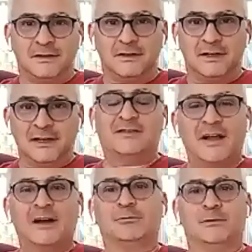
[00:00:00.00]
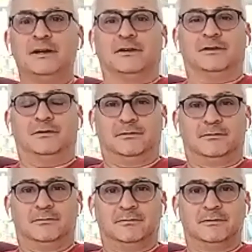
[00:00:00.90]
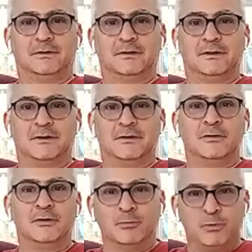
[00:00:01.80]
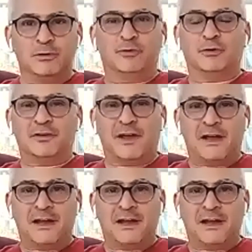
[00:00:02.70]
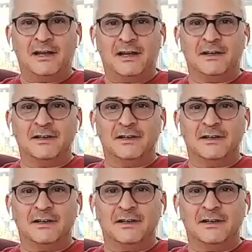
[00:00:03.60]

It's not real. The beautiful day is just